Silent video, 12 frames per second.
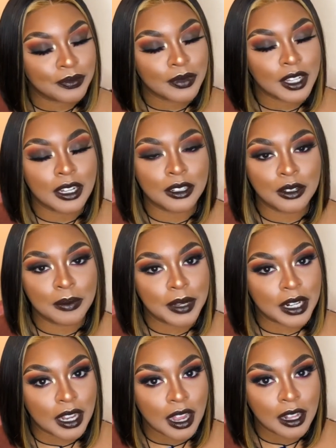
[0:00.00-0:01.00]
a little bit
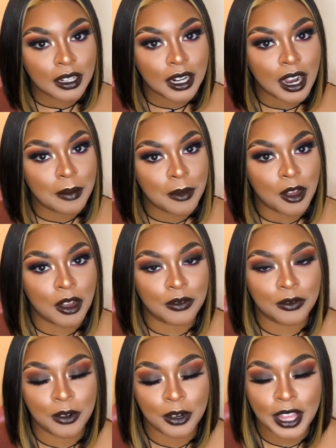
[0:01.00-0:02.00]
of color. I'm all
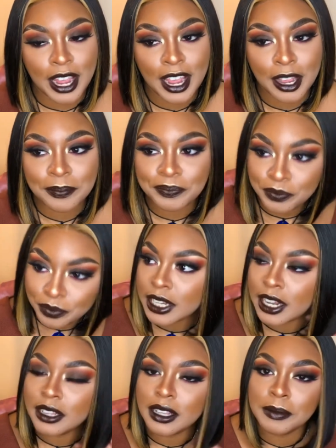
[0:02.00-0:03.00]
for that.
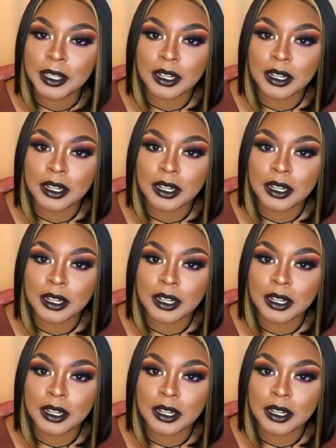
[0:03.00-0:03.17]
Y'all let me know